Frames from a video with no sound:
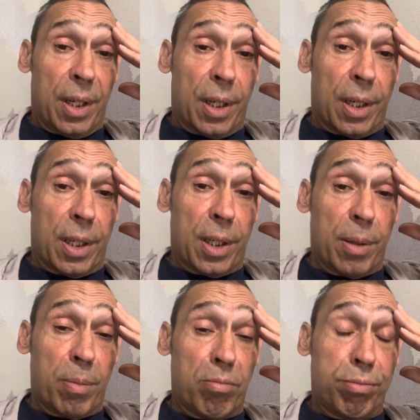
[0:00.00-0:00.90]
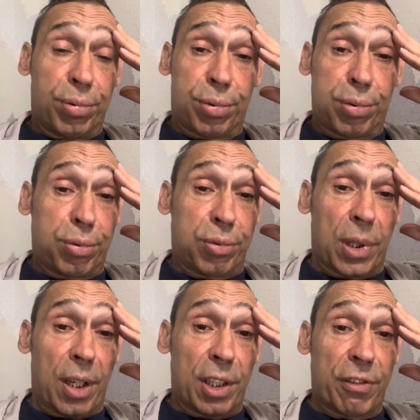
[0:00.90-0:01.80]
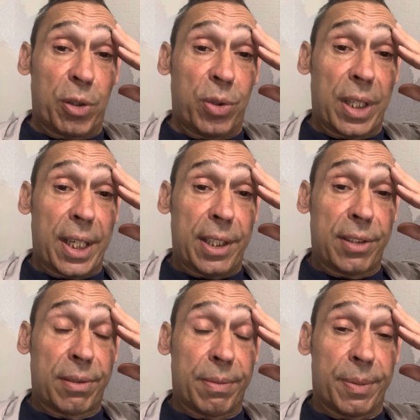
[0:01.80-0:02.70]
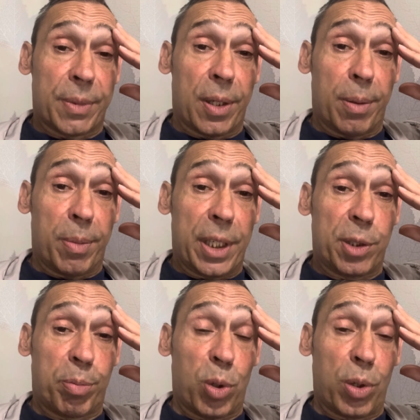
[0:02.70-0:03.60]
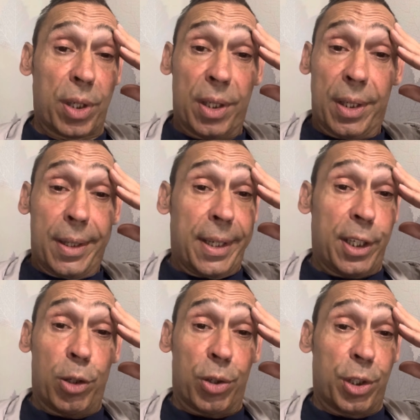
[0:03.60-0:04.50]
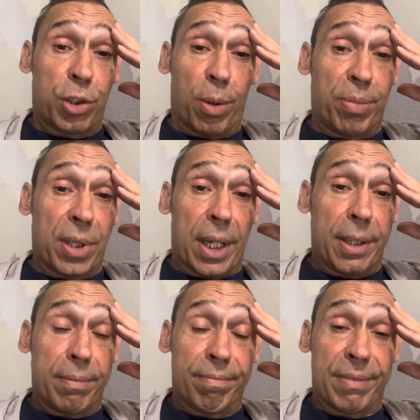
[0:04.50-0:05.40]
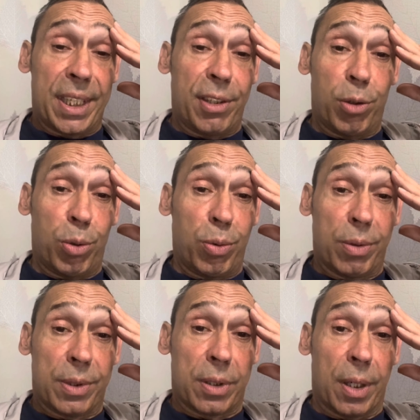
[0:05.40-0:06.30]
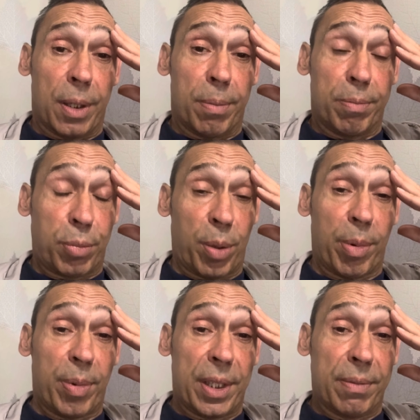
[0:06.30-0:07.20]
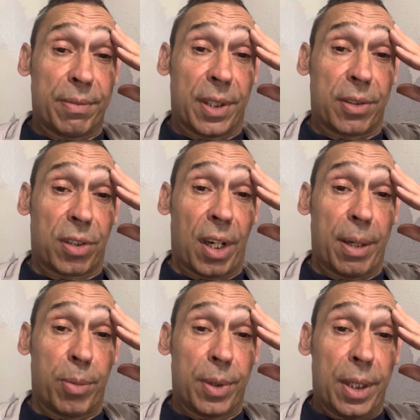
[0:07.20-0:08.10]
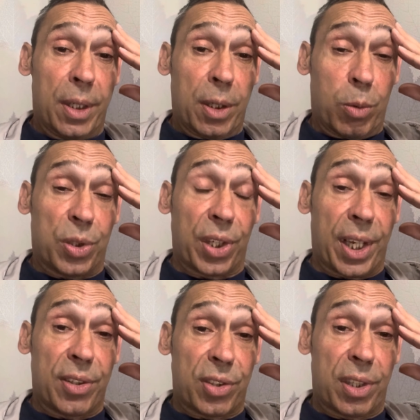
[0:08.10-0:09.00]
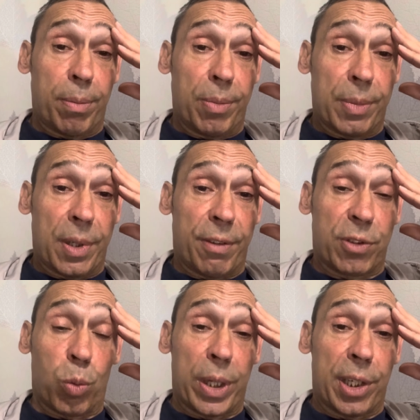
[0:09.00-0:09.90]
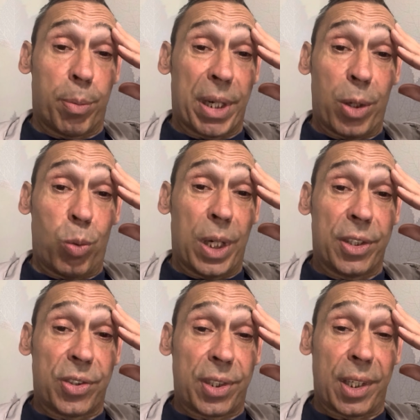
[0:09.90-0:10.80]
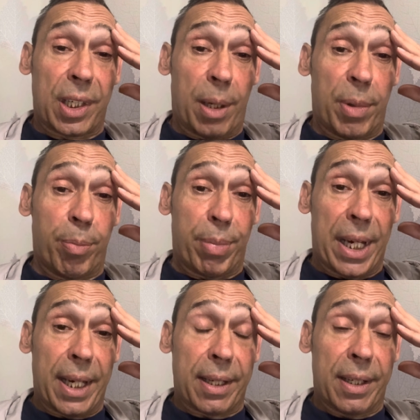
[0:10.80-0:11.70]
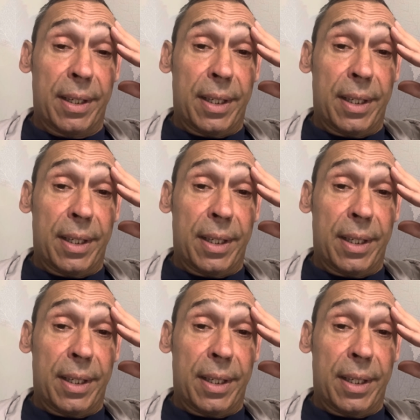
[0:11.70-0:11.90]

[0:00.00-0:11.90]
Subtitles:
The last few days, his book, he got the job done. He knew probably the time was against him after winning the battle once, it coming back.